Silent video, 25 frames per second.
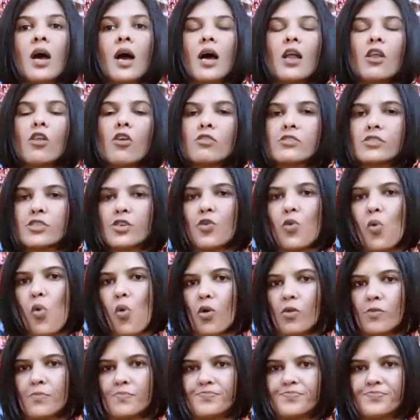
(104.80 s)
I logged a
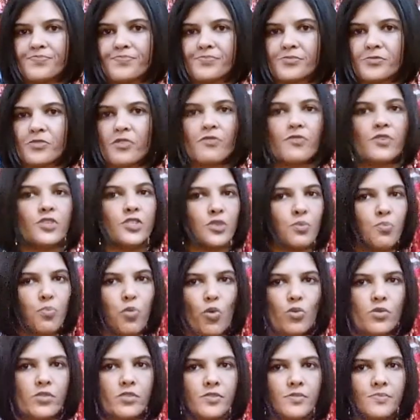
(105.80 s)
call for
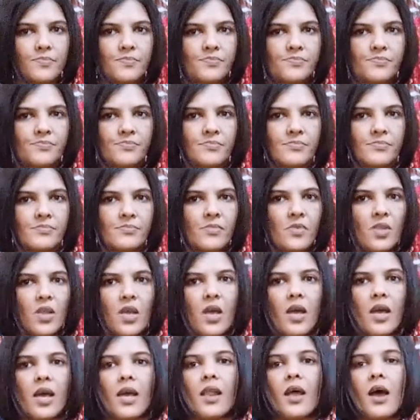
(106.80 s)
support,
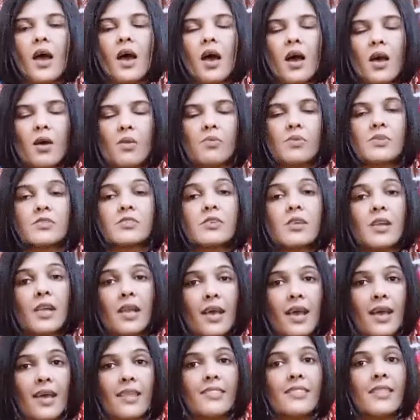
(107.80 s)
and I was
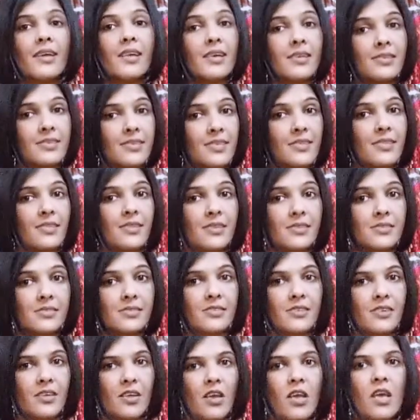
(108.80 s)
glad that I did
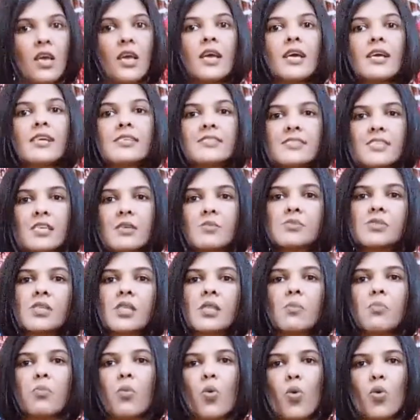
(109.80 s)
this. It seems
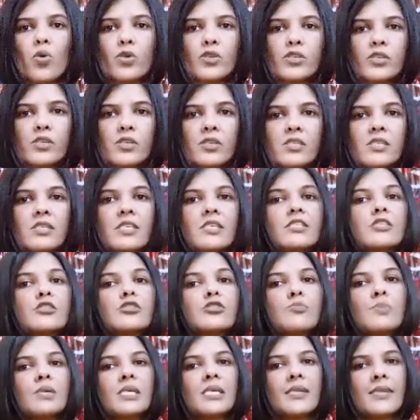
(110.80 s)
that the board needed
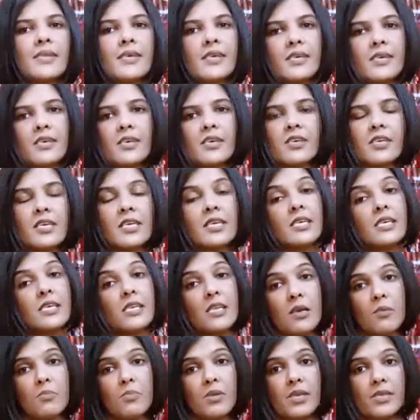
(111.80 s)
to be
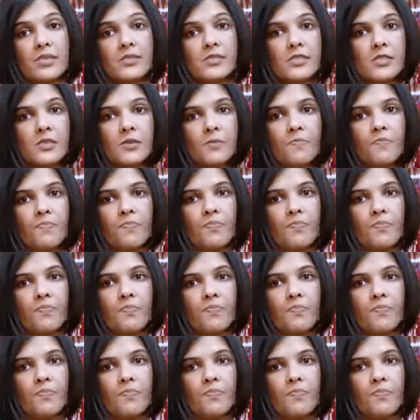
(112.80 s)
re-calibrated.